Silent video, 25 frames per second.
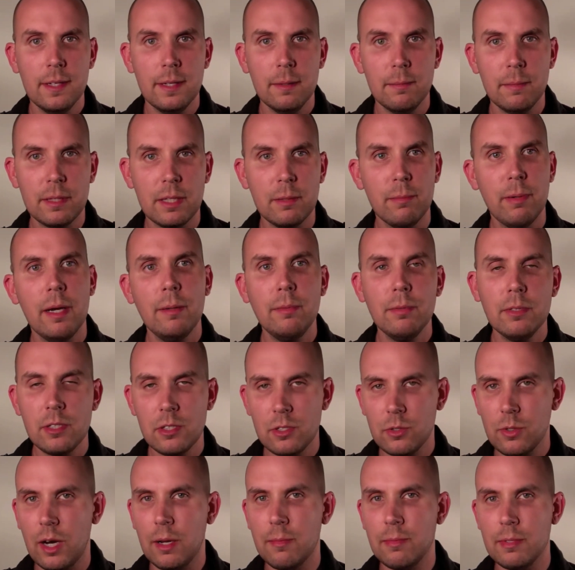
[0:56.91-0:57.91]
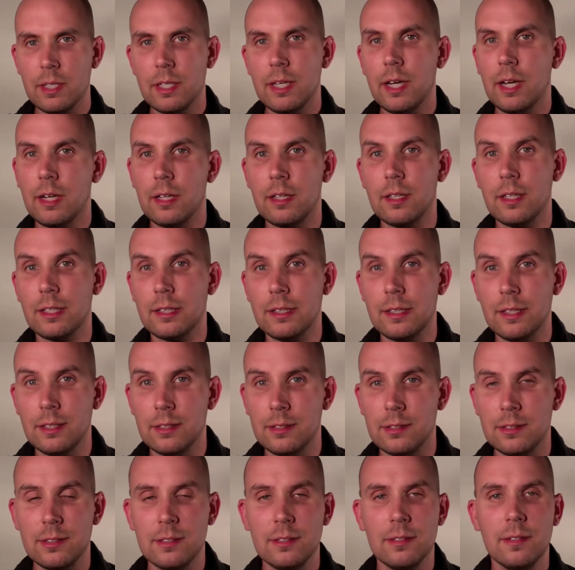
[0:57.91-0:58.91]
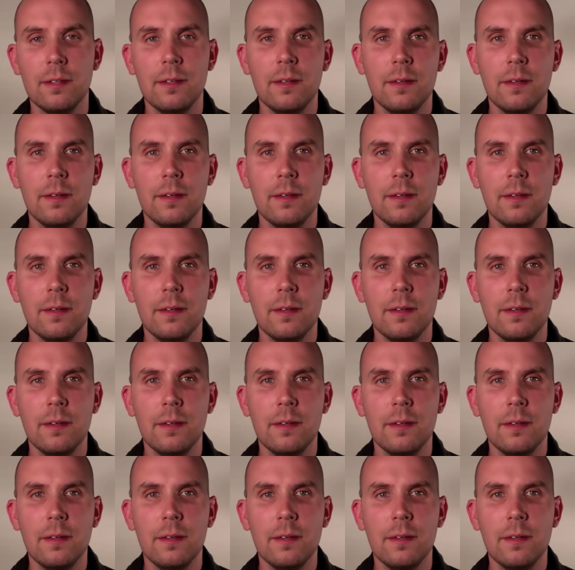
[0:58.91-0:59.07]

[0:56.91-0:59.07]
But the Bible describes it kind of like this.